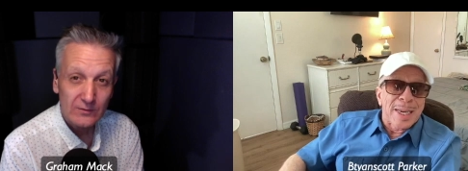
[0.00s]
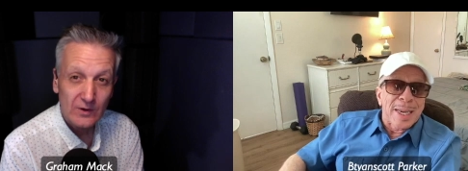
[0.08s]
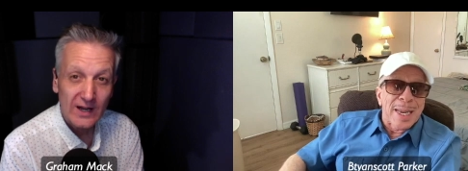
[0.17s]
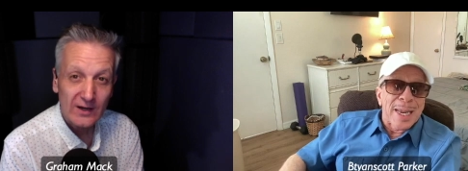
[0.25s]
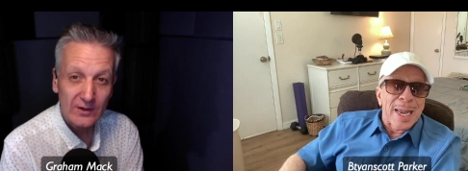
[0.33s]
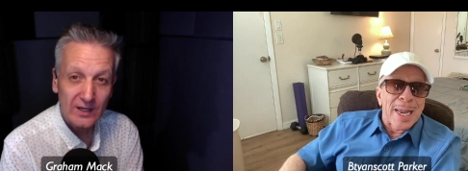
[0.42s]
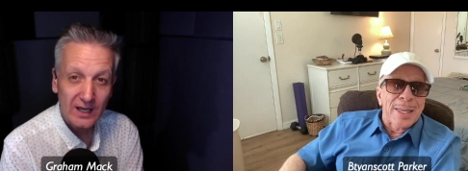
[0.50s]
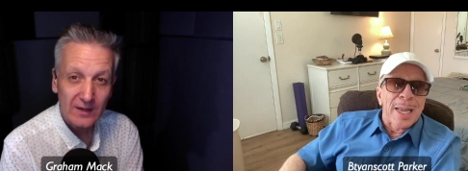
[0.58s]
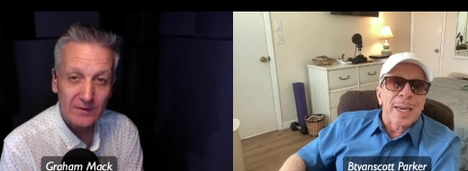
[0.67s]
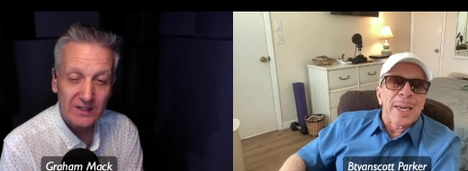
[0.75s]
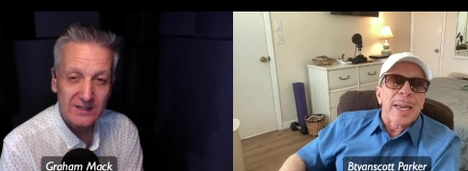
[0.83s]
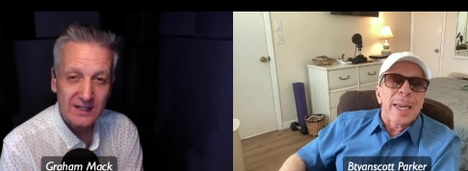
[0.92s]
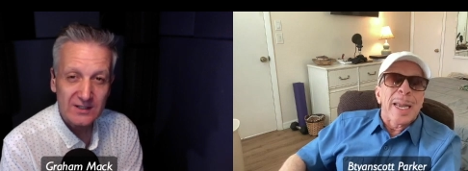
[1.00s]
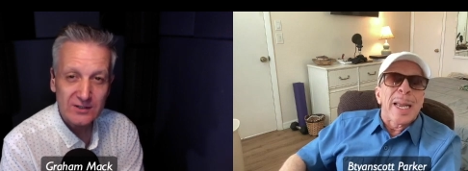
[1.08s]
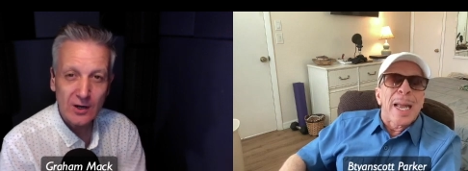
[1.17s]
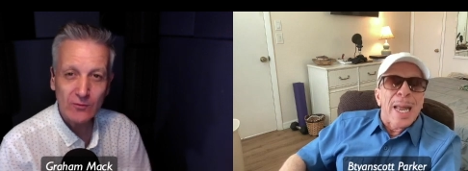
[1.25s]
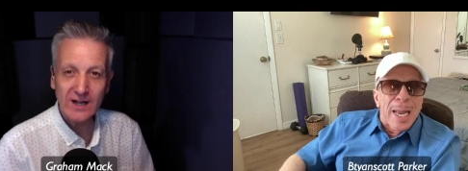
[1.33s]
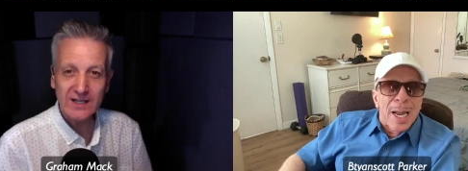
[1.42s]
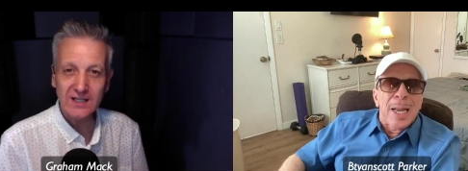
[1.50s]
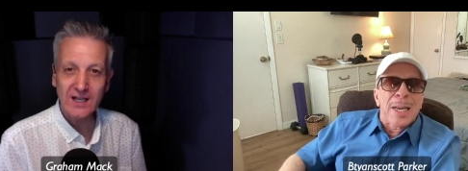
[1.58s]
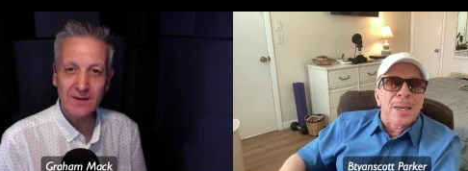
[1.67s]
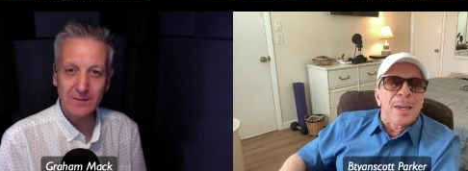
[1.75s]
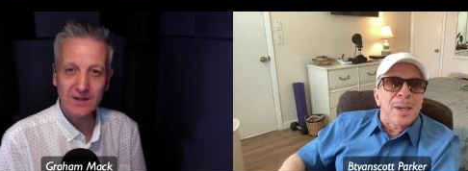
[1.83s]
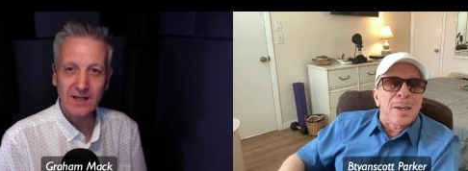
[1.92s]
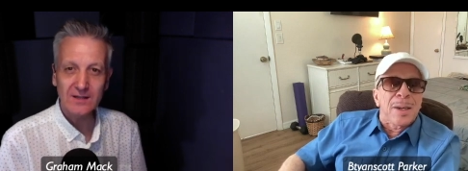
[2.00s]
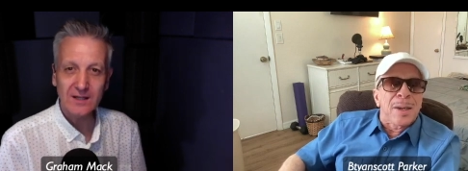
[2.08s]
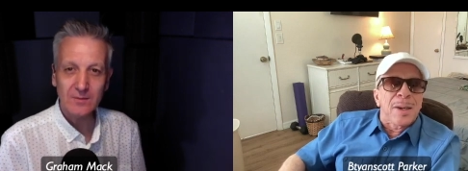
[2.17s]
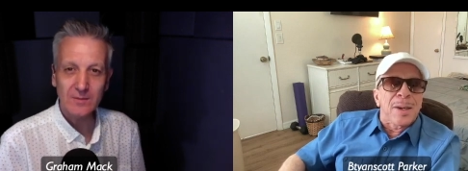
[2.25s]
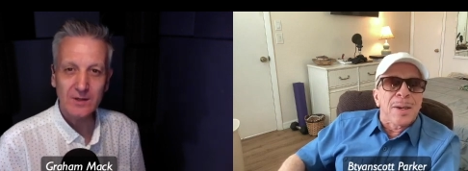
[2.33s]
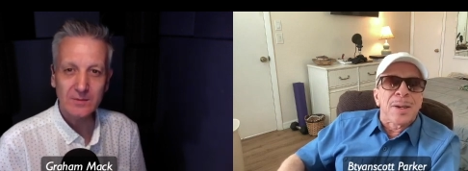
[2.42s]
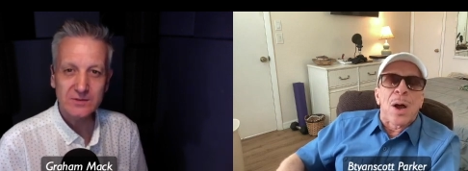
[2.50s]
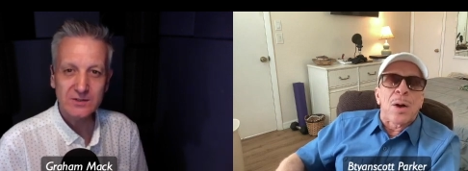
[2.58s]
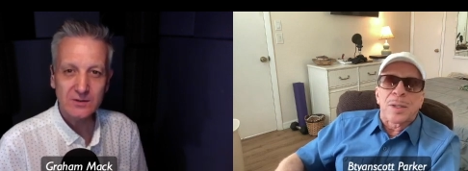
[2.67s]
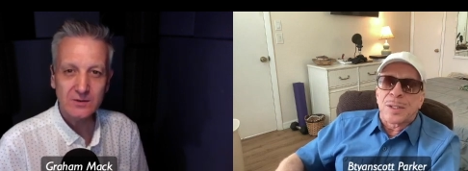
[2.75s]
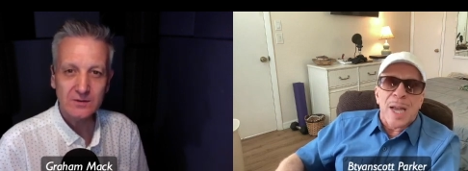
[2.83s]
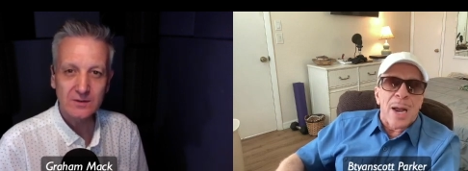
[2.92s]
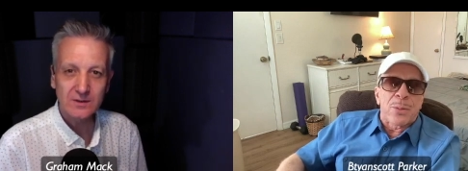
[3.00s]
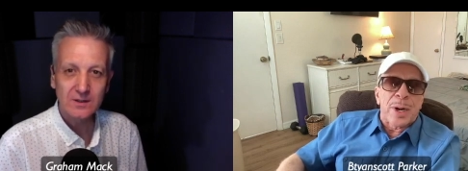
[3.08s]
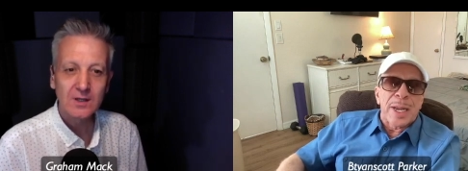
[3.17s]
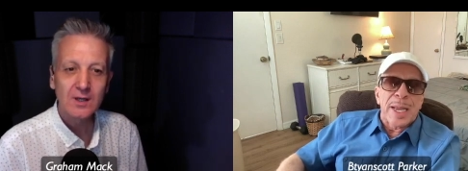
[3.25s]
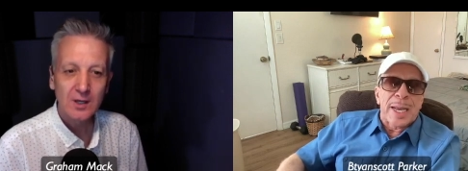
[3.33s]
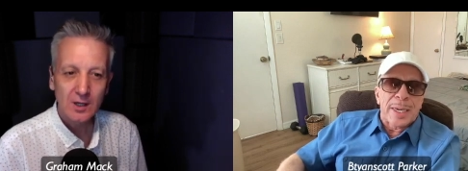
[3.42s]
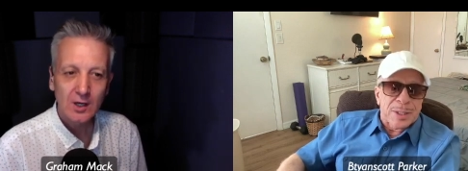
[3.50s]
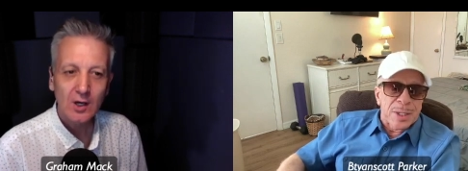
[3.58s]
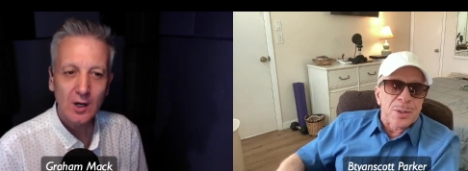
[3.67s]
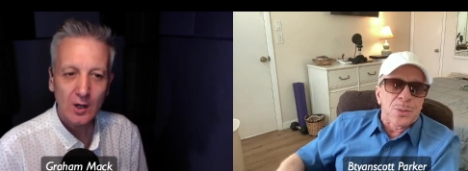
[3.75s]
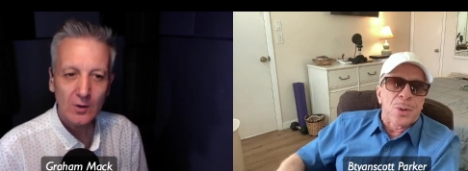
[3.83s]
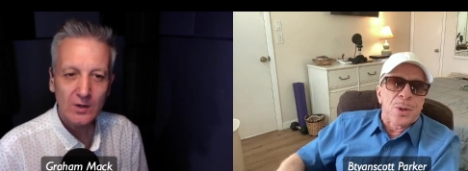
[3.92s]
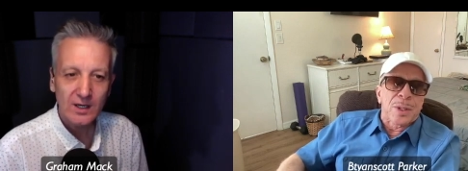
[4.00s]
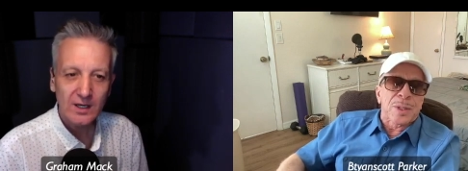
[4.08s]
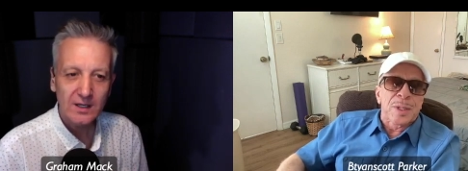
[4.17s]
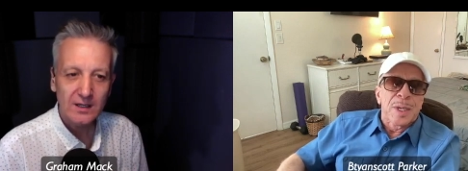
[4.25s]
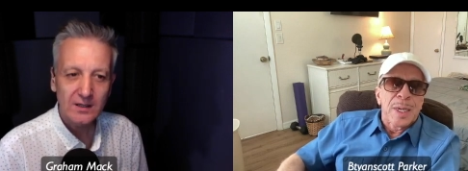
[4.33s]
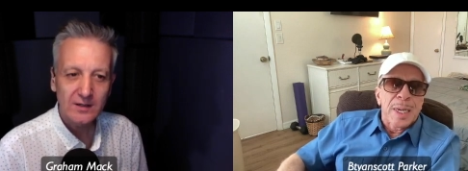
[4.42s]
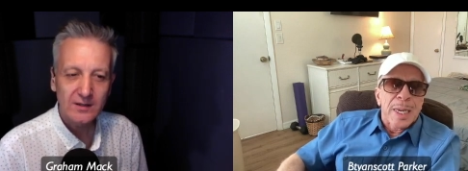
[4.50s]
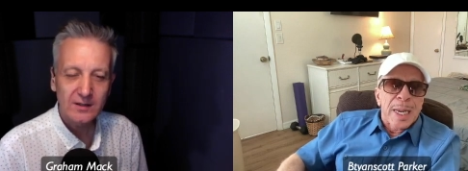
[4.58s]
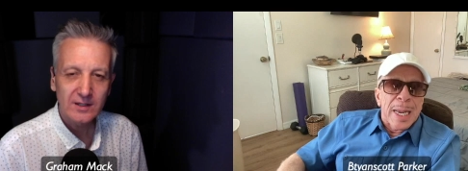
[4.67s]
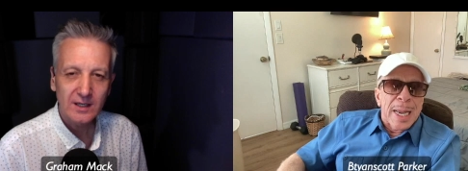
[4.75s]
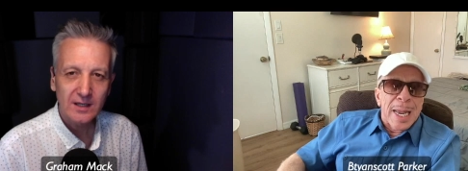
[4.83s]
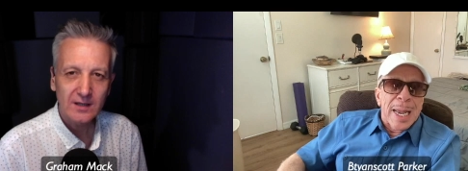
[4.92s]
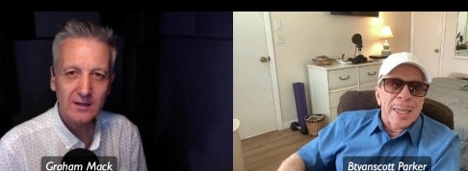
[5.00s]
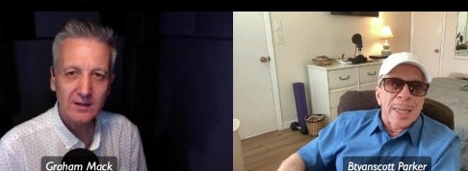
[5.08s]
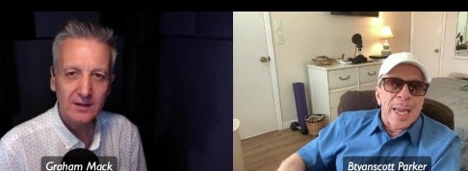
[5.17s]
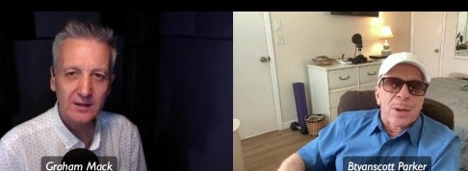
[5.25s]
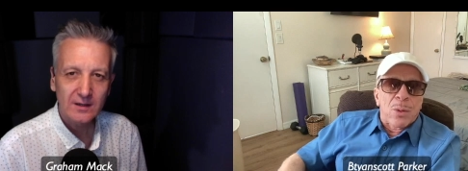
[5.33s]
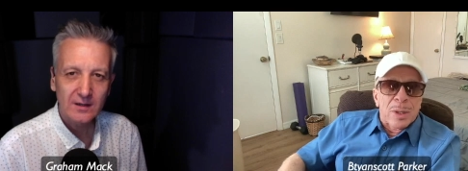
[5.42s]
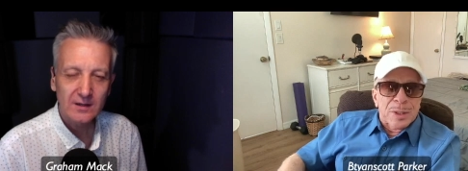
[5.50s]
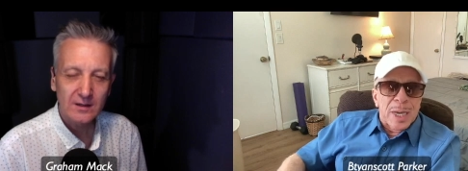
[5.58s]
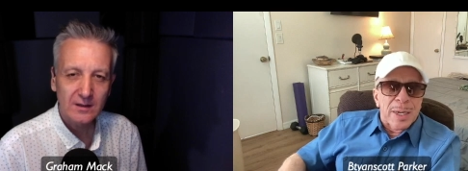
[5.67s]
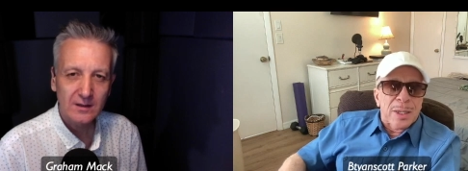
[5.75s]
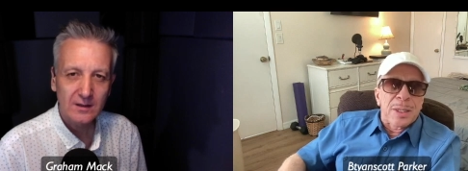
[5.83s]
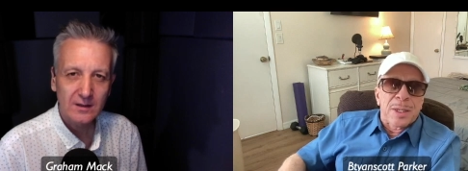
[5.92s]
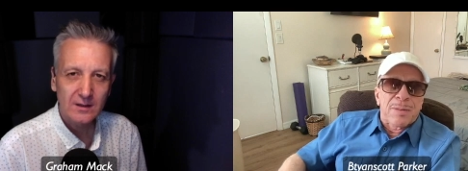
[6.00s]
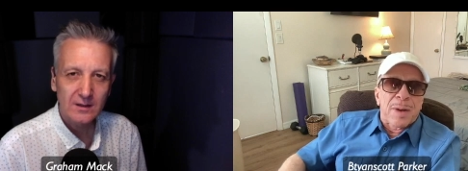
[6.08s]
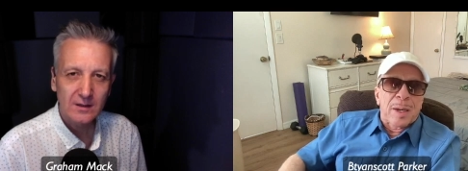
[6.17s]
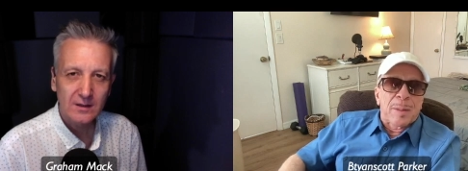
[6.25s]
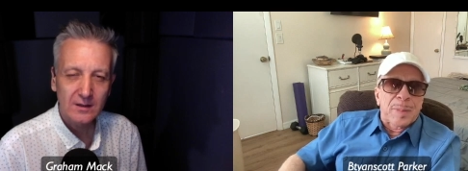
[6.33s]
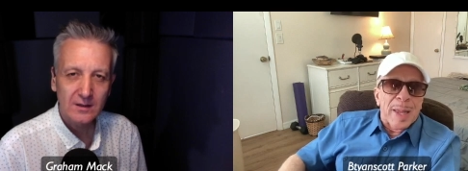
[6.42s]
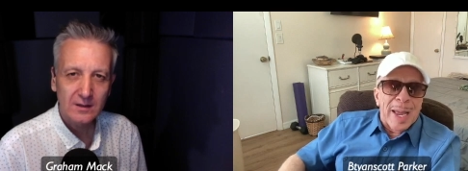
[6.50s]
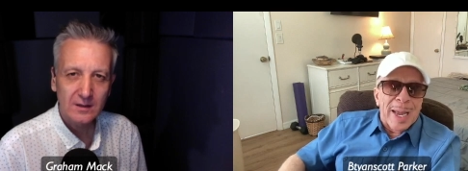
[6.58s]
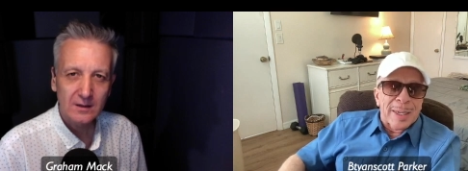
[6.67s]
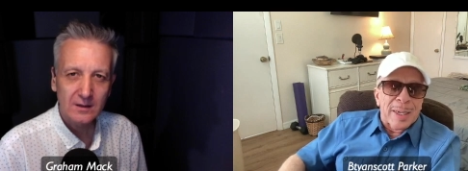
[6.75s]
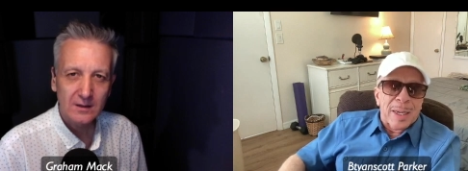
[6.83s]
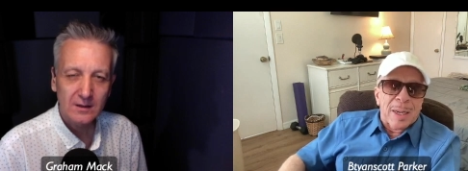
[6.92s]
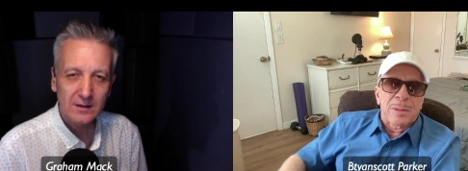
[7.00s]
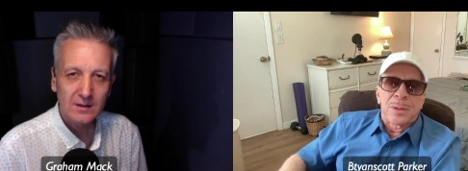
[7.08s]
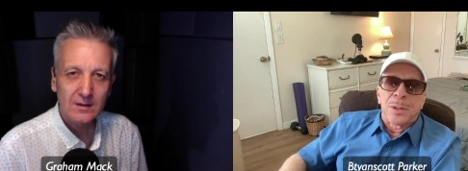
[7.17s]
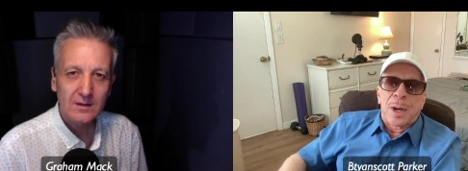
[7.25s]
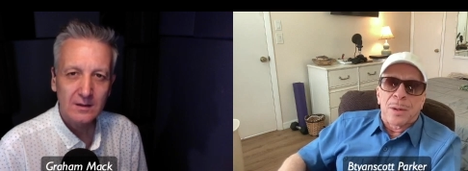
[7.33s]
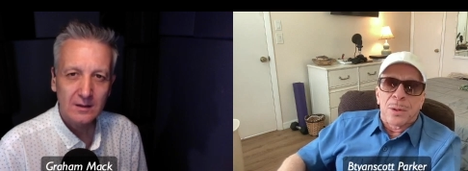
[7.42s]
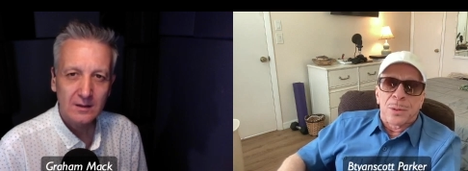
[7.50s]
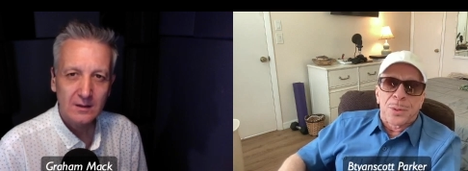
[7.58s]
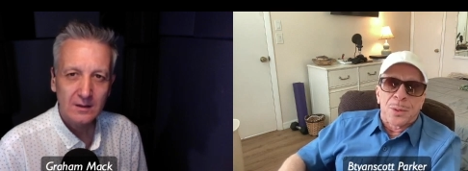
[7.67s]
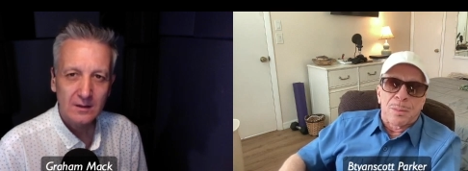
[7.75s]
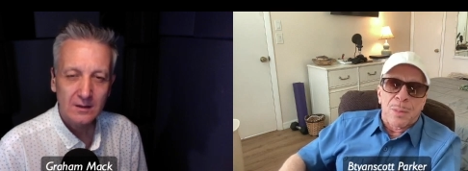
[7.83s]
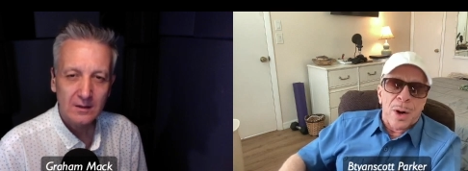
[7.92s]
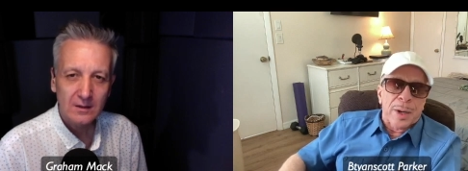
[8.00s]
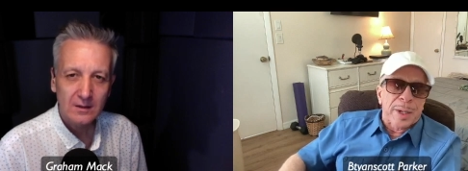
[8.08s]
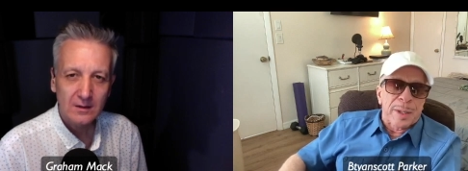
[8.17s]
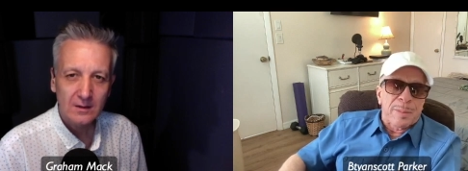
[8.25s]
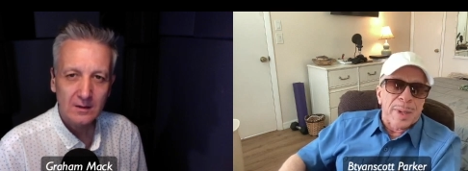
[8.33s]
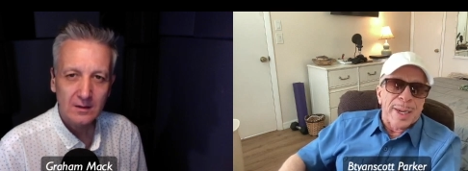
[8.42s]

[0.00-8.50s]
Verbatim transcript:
Speaker 1: Then, but that's not ready yet, but that'll be up soon. No, it's not ready yet. It's in the works. And then once I develop that, I'll go through the marketing